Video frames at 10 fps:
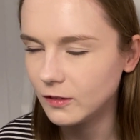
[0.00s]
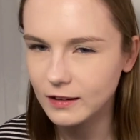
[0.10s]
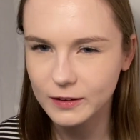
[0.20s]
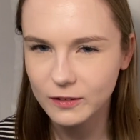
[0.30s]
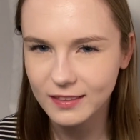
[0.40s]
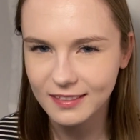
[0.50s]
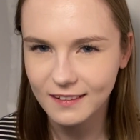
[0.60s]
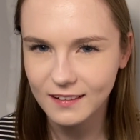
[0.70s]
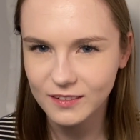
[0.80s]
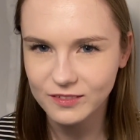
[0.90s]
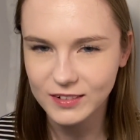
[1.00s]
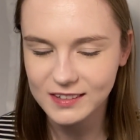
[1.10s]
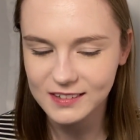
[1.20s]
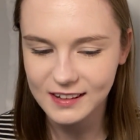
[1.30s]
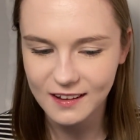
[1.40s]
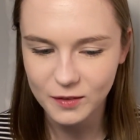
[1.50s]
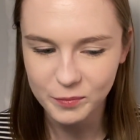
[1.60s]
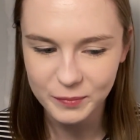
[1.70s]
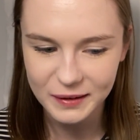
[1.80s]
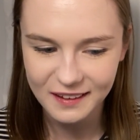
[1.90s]
oh, I can't think of ones
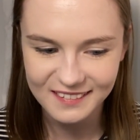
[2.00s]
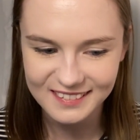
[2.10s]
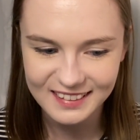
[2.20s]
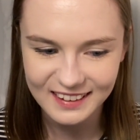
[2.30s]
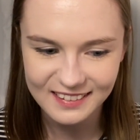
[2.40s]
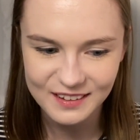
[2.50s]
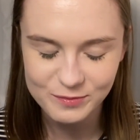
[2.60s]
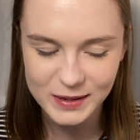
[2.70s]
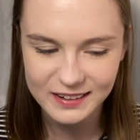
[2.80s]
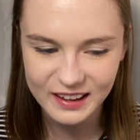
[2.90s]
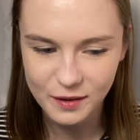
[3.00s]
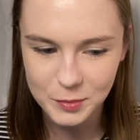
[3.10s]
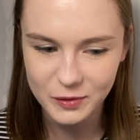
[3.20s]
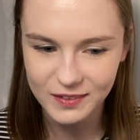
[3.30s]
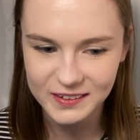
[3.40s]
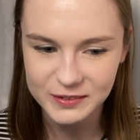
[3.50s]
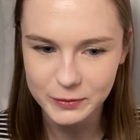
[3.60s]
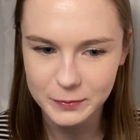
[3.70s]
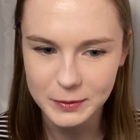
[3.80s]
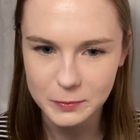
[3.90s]
now, but like there've been a couple
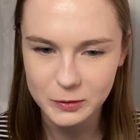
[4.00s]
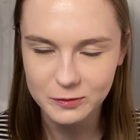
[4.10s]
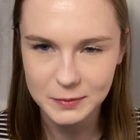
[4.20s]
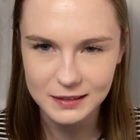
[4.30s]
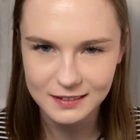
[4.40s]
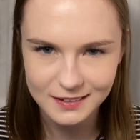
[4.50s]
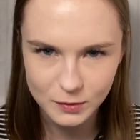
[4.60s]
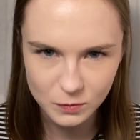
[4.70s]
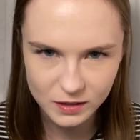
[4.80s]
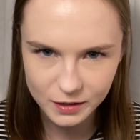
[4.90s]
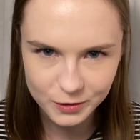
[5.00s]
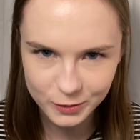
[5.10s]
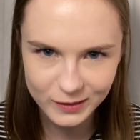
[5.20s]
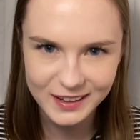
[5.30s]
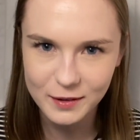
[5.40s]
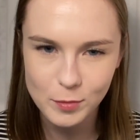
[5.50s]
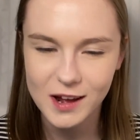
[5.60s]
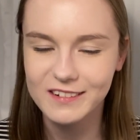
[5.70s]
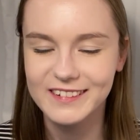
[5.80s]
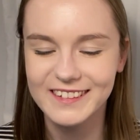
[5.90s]
things where people have been like, what are you talking
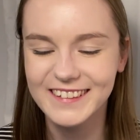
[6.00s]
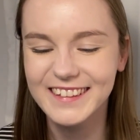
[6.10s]
about?